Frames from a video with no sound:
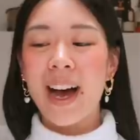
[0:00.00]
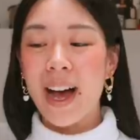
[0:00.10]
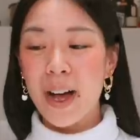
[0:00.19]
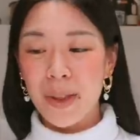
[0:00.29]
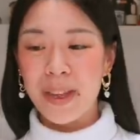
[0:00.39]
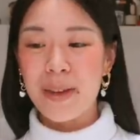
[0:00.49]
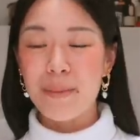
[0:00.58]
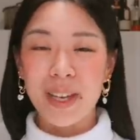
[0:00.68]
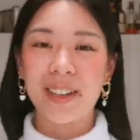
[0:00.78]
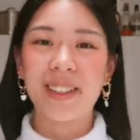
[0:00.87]
a healthy
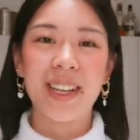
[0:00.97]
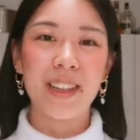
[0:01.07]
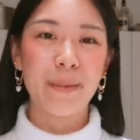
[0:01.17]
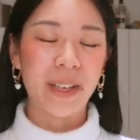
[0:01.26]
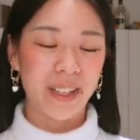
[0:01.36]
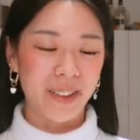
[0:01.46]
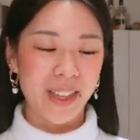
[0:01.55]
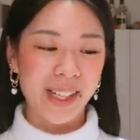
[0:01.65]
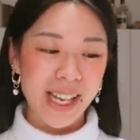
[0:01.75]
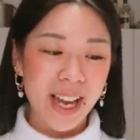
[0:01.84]
meal in the middle of
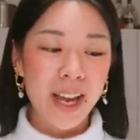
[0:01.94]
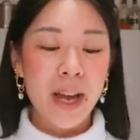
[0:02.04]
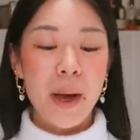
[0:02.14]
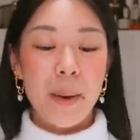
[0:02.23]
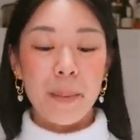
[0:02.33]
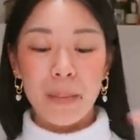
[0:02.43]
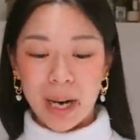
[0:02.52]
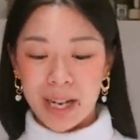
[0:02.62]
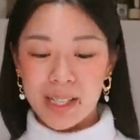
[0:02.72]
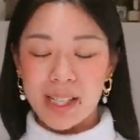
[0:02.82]
the day,
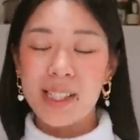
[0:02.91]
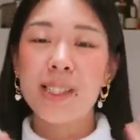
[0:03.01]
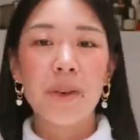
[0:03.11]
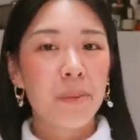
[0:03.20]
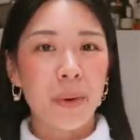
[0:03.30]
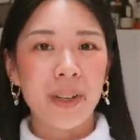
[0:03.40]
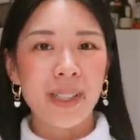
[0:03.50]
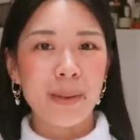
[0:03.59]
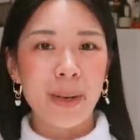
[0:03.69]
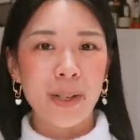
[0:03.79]
but it's so
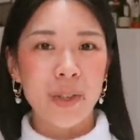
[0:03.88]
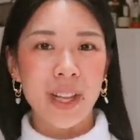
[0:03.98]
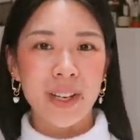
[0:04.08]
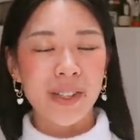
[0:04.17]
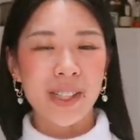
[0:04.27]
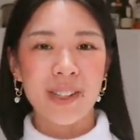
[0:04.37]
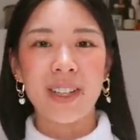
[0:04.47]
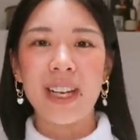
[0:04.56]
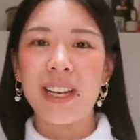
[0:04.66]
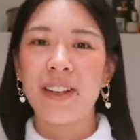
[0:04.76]
important to make sure that you're
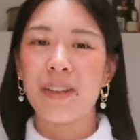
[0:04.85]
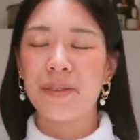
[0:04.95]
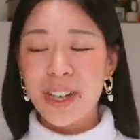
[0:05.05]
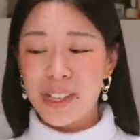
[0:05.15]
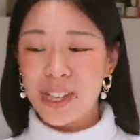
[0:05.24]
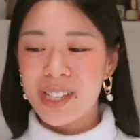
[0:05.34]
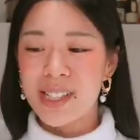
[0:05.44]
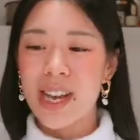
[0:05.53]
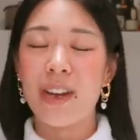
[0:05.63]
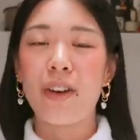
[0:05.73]
still eating your
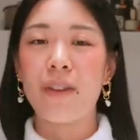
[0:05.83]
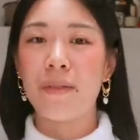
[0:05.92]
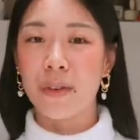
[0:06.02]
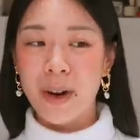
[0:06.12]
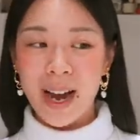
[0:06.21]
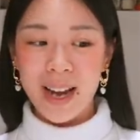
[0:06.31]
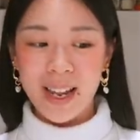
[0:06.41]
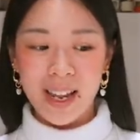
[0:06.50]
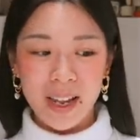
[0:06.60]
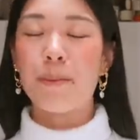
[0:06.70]
veggies, getting good
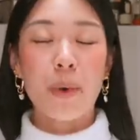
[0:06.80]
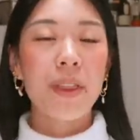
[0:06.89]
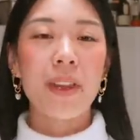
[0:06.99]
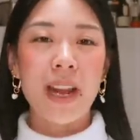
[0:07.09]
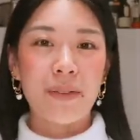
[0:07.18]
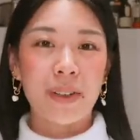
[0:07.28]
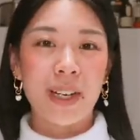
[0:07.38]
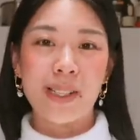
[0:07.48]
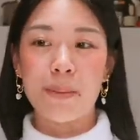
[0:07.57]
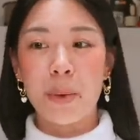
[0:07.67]
variety. More than ever,
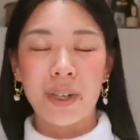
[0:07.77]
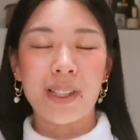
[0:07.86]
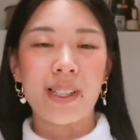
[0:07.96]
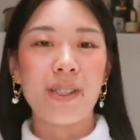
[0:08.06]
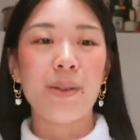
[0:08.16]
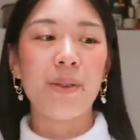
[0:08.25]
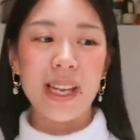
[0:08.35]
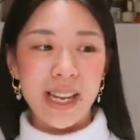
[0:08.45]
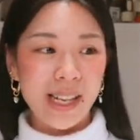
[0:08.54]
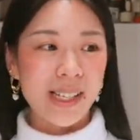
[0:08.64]
it's important to
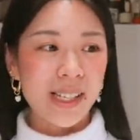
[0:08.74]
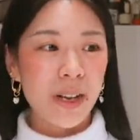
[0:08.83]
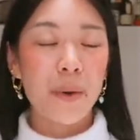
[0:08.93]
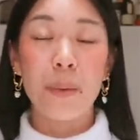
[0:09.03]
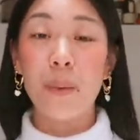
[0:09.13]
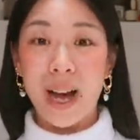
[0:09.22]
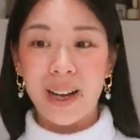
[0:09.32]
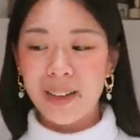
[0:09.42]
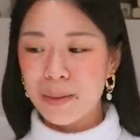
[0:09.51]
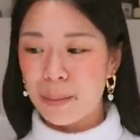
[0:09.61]
eat
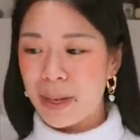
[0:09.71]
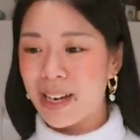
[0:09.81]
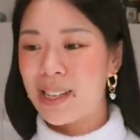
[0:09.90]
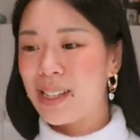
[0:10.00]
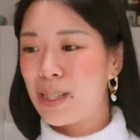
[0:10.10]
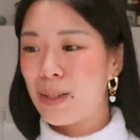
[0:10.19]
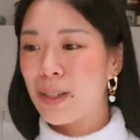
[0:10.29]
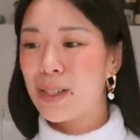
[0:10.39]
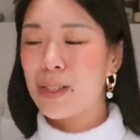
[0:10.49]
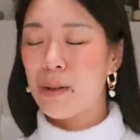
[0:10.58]
well because
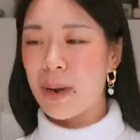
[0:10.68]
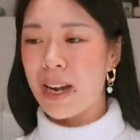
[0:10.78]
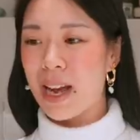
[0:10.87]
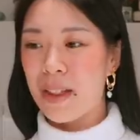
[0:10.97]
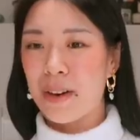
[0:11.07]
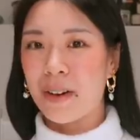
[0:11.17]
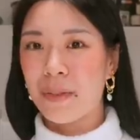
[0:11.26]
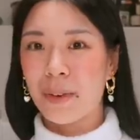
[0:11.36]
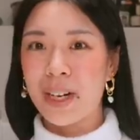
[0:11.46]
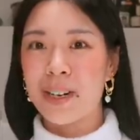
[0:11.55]
so many other
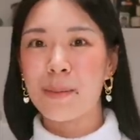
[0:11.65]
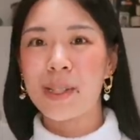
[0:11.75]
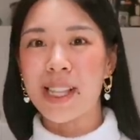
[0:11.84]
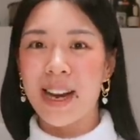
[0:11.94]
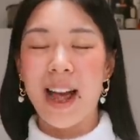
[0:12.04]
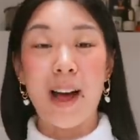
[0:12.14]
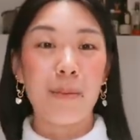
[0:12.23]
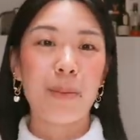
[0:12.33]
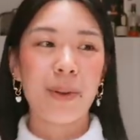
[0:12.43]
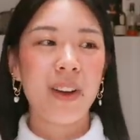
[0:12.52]
freedoms that
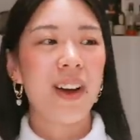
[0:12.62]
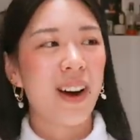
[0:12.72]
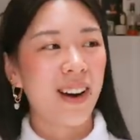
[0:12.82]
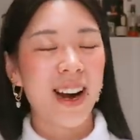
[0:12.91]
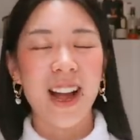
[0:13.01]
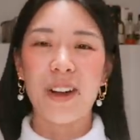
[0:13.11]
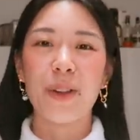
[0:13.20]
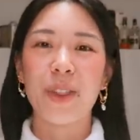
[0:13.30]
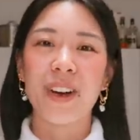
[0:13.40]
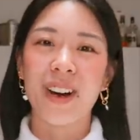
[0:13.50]
help our
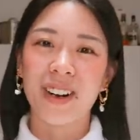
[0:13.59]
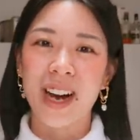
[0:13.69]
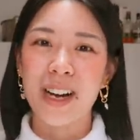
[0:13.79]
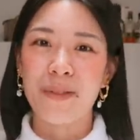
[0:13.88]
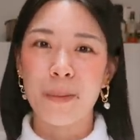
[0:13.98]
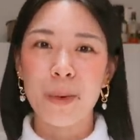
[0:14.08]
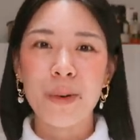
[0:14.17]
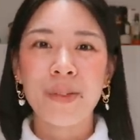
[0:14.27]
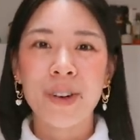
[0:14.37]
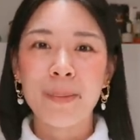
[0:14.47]
health are kind of
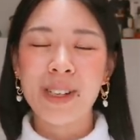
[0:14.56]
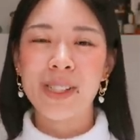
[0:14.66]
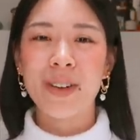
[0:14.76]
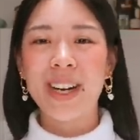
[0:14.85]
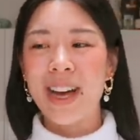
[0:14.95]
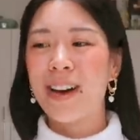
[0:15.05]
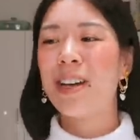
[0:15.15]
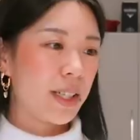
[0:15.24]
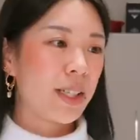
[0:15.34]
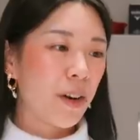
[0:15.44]
removed from us right
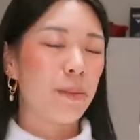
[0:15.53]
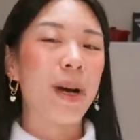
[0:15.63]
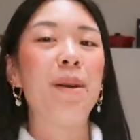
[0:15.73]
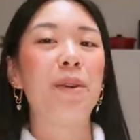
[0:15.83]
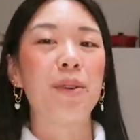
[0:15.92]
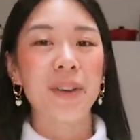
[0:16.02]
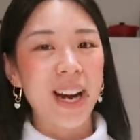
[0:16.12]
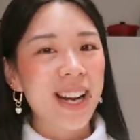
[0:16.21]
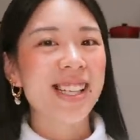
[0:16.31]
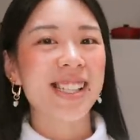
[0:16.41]
now. So my
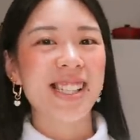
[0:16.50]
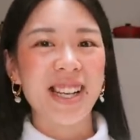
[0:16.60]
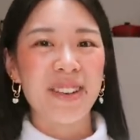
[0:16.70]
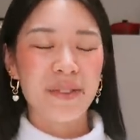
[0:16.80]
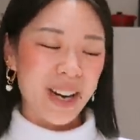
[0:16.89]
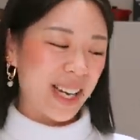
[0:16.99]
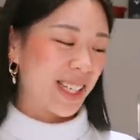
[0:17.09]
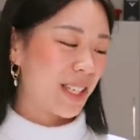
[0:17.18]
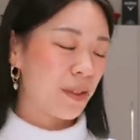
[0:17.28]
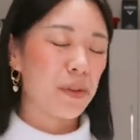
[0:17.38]
greatest
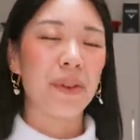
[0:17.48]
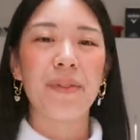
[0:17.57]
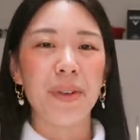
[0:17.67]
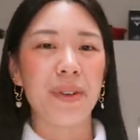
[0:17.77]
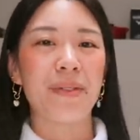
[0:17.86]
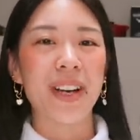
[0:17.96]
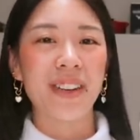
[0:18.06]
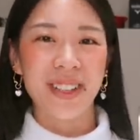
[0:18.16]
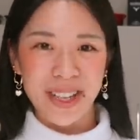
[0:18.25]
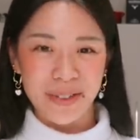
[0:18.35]
advice with food, if I
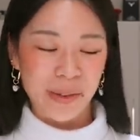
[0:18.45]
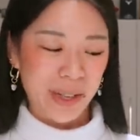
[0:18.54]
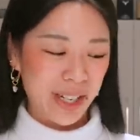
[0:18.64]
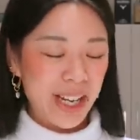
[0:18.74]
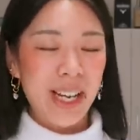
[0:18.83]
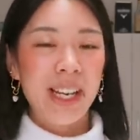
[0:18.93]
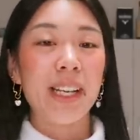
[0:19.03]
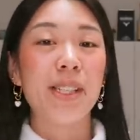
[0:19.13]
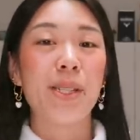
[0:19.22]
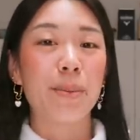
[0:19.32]
could give you one,
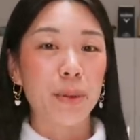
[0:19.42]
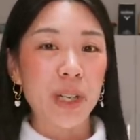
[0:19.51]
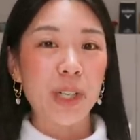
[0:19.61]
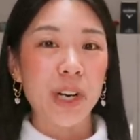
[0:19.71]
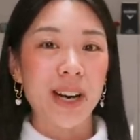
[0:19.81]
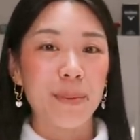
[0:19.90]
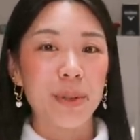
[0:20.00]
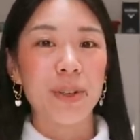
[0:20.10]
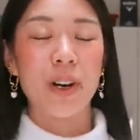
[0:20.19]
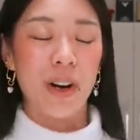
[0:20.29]
is to
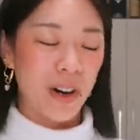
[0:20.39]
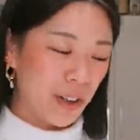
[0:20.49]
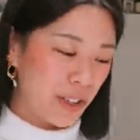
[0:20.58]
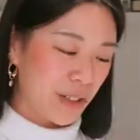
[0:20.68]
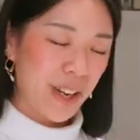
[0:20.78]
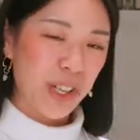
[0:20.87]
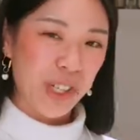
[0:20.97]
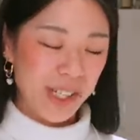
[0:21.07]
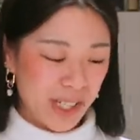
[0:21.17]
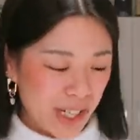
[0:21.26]
pre-chop all your
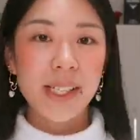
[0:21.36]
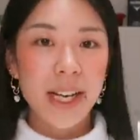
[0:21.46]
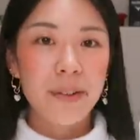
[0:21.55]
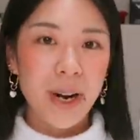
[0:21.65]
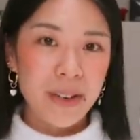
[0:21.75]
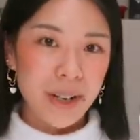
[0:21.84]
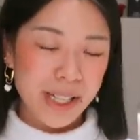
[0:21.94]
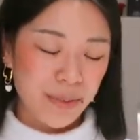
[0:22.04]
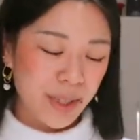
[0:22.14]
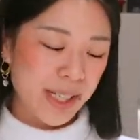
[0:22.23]
veggies. Take fried
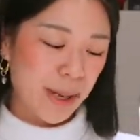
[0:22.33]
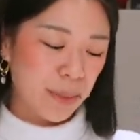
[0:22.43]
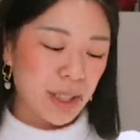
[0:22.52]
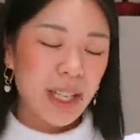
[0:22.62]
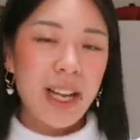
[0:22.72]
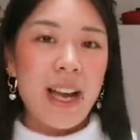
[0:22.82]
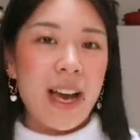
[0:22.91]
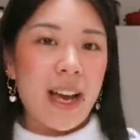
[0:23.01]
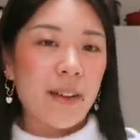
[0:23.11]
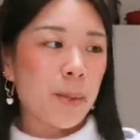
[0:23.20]
rice, for example.
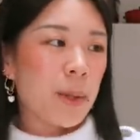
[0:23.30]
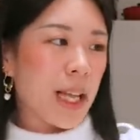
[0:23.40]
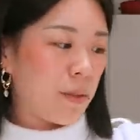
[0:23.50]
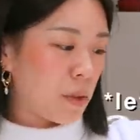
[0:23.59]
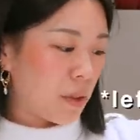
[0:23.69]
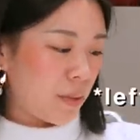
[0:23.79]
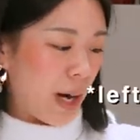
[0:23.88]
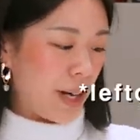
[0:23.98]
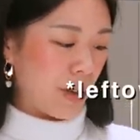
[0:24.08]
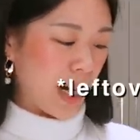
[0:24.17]
I have some leftover
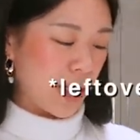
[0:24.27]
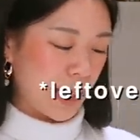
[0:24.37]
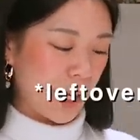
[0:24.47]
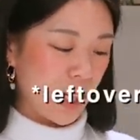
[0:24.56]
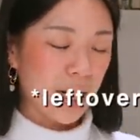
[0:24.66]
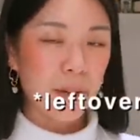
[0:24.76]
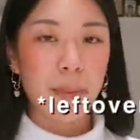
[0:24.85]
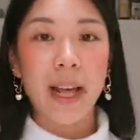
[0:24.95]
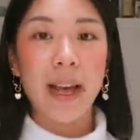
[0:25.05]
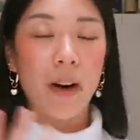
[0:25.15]
fried rice here,
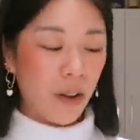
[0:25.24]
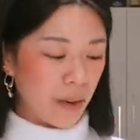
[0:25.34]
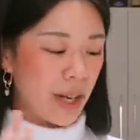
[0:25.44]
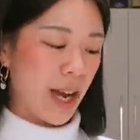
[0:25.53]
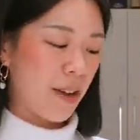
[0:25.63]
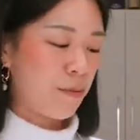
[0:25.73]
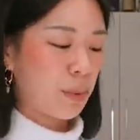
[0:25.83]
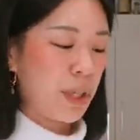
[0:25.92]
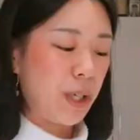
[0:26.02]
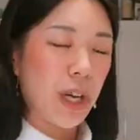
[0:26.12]
but I already
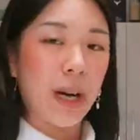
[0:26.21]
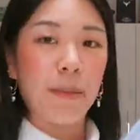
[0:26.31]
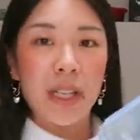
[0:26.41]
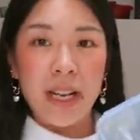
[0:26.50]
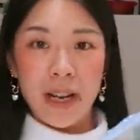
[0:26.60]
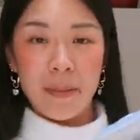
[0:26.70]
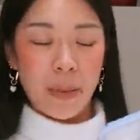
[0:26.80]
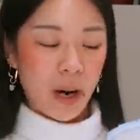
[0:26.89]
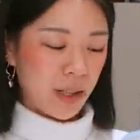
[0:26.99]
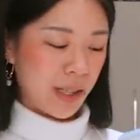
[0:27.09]
have pre-chopped
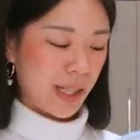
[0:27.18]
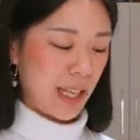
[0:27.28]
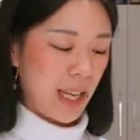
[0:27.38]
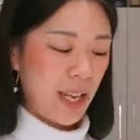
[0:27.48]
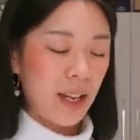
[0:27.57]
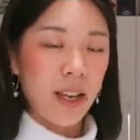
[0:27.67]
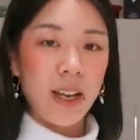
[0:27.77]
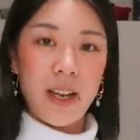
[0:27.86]
parsley,